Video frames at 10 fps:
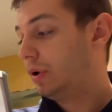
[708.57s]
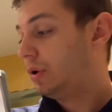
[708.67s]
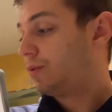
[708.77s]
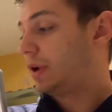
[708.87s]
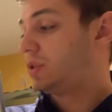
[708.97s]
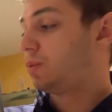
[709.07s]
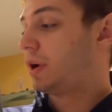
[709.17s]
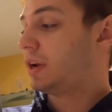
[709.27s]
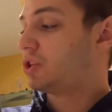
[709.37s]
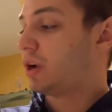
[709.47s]
Right? So we're
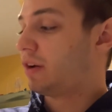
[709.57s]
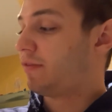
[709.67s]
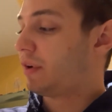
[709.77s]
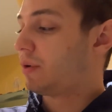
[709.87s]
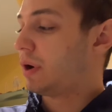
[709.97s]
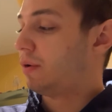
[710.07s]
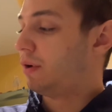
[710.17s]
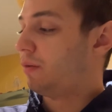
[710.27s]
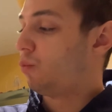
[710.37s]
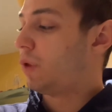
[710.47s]
going to try to figure
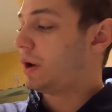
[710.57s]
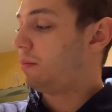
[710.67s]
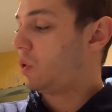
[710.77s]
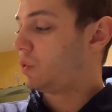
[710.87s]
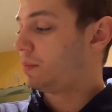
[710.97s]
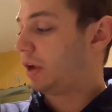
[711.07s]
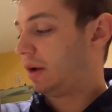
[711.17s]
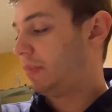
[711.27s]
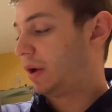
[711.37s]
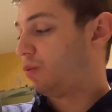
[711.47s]
out 1 multiplied
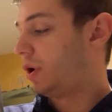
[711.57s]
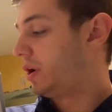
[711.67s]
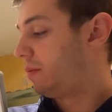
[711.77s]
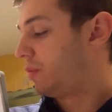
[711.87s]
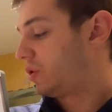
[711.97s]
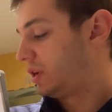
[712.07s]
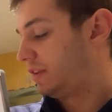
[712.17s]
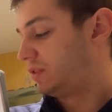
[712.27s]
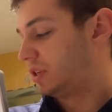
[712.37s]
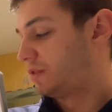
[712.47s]
by what number
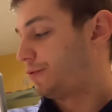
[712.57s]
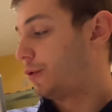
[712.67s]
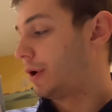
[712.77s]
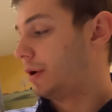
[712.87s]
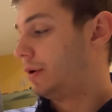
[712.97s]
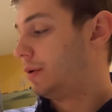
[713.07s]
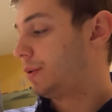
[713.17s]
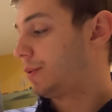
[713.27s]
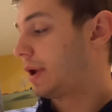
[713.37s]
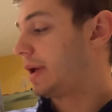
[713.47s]
gives us 4.
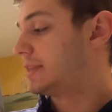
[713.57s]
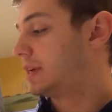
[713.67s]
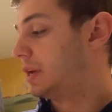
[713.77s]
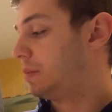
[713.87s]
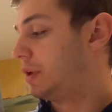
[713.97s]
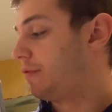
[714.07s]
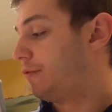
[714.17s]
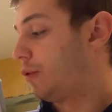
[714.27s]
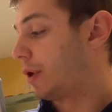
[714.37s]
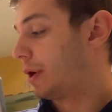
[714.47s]
Right? It's going to be
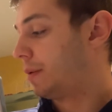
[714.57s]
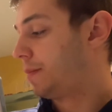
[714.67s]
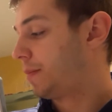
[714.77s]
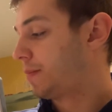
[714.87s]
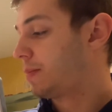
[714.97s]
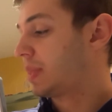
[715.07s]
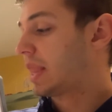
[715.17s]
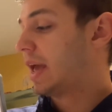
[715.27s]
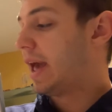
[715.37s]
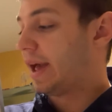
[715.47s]
4.
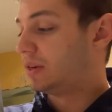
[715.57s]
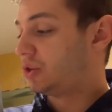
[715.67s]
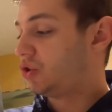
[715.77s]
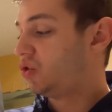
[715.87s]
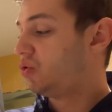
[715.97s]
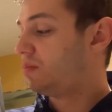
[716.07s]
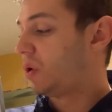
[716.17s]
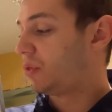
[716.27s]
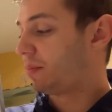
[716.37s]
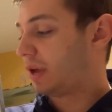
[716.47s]
And 2
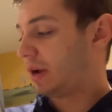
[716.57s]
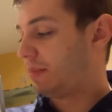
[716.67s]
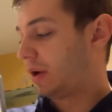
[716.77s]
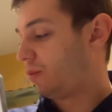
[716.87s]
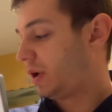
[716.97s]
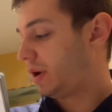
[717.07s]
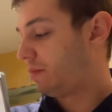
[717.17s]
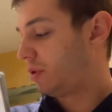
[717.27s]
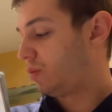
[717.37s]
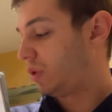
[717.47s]
multiplied by what
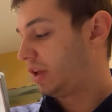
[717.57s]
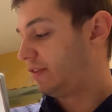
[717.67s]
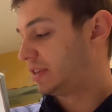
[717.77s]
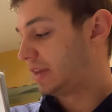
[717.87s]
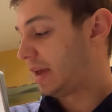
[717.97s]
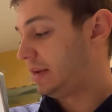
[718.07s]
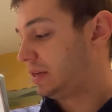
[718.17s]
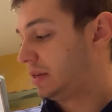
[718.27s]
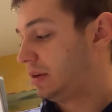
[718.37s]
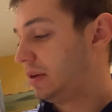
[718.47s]
number will give us
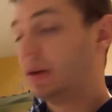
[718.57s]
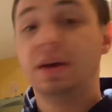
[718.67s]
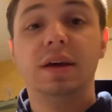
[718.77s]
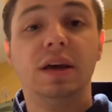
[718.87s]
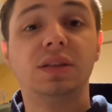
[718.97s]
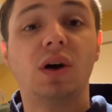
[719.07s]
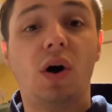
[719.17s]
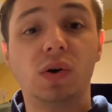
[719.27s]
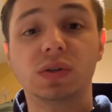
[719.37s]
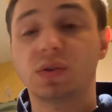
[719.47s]
8? It's
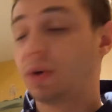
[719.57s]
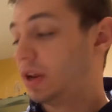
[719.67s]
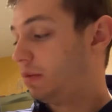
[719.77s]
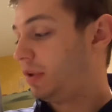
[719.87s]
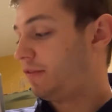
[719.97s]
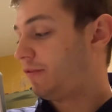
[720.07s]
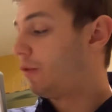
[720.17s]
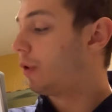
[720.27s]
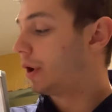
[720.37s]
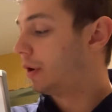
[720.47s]
also going to be
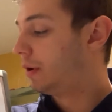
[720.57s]
4.